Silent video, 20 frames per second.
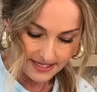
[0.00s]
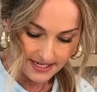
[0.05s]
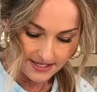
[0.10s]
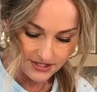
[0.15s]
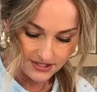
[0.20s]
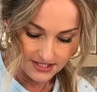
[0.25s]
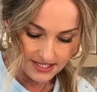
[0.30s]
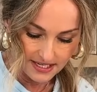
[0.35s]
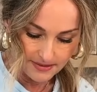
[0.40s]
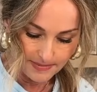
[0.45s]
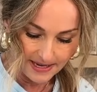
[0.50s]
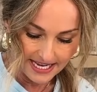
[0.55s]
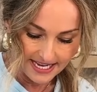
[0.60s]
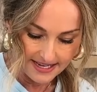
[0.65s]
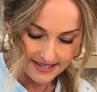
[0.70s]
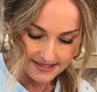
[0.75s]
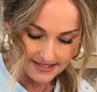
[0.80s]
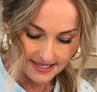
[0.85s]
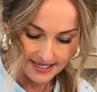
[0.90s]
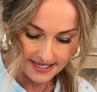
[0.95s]
then I just take my
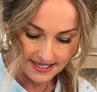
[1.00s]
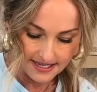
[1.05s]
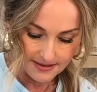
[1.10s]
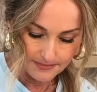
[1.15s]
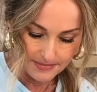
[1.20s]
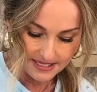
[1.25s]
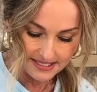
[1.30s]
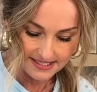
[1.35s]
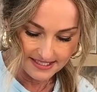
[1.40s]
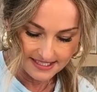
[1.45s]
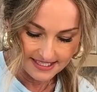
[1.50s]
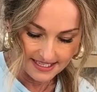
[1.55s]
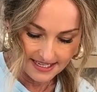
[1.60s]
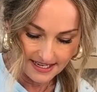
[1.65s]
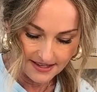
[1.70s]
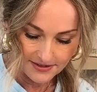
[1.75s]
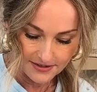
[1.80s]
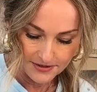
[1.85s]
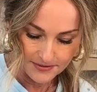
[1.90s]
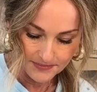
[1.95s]
hands and I kind of mix it
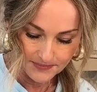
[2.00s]
together.